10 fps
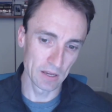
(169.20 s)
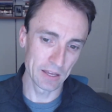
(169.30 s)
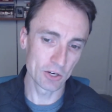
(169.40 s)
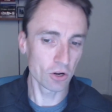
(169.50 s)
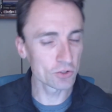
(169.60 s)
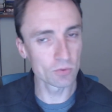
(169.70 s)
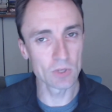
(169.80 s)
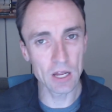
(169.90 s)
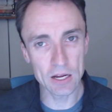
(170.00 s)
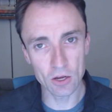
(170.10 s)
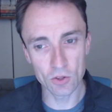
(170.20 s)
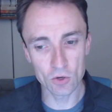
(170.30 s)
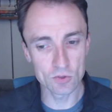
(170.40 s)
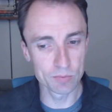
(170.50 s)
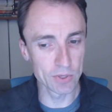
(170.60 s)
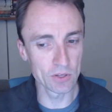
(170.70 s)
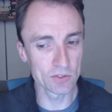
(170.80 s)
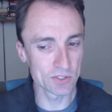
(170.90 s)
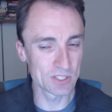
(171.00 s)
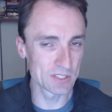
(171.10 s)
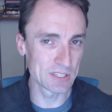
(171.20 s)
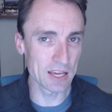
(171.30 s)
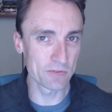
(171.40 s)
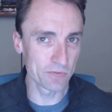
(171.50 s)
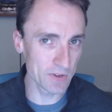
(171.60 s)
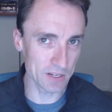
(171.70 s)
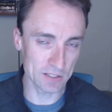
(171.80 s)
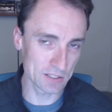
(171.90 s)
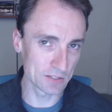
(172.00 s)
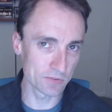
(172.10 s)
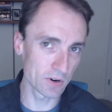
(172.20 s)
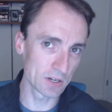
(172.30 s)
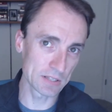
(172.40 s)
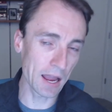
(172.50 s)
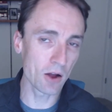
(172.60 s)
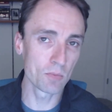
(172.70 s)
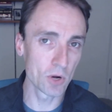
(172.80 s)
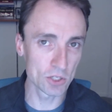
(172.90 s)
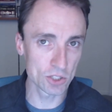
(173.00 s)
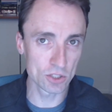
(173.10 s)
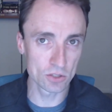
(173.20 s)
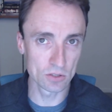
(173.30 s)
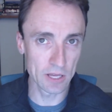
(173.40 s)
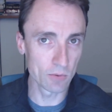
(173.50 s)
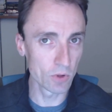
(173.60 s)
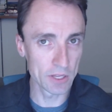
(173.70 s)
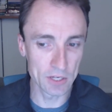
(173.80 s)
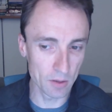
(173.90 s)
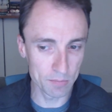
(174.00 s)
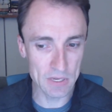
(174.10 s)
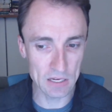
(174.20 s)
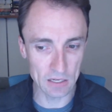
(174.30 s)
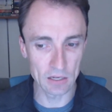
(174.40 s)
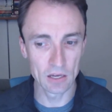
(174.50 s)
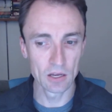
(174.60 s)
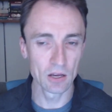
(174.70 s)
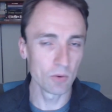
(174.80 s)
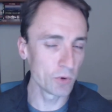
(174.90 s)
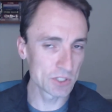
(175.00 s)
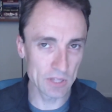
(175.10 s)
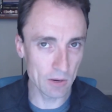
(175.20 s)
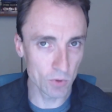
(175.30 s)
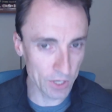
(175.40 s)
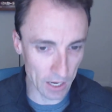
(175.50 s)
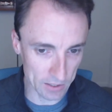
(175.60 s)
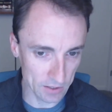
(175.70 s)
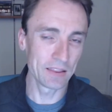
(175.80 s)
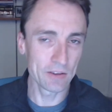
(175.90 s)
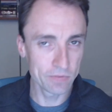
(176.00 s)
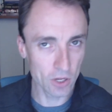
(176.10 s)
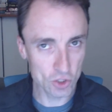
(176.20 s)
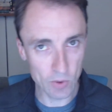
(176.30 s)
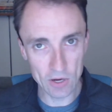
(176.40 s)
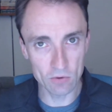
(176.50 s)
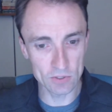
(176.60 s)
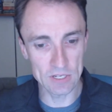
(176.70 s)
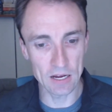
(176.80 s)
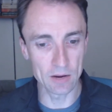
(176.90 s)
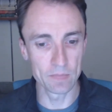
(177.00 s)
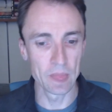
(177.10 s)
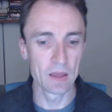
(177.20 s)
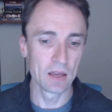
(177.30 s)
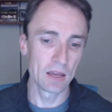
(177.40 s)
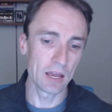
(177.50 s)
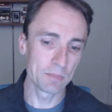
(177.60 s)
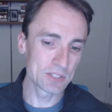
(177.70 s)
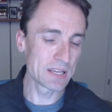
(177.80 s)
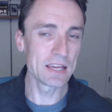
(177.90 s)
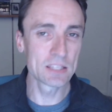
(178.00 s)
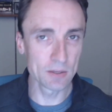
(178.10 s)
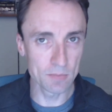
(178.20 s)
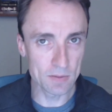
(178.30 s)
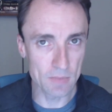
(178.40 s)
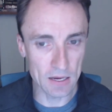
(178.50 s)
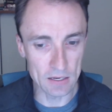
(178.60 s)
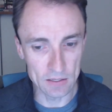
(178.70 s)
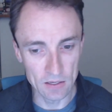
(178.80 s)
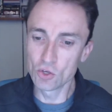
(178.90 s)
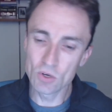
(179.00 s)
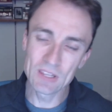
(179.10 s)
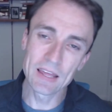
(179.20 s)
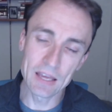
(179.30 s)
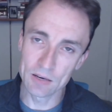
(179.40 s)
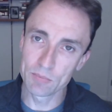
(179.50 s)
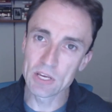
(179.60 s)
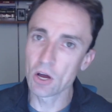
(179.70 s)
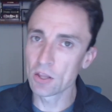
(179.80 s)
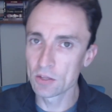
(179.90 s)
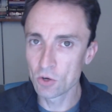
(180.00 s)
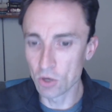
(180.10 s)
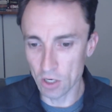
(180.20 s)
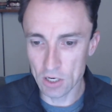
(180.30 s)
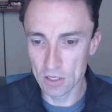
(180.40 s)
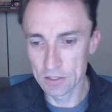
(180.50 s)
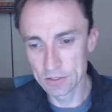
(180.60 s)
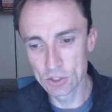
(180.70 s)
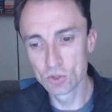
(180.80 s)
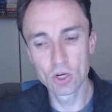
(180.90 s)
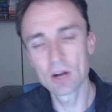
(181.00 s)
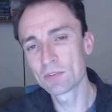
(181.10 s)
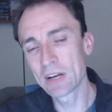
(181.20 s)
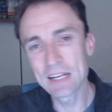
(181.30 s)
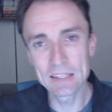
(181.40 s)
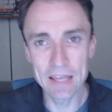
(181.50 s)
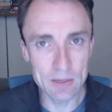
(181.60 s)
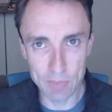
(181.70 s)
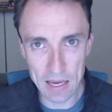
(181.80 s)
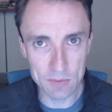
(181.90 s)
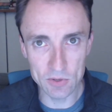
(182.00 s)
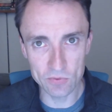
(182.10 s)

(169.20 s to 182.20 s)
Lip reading: And you're also relying on those bills to stay fixed as far as how much they will end up being, which they will not. They fluctuate over time, and mistakes can be made. You can then be on the hook to cover any late payment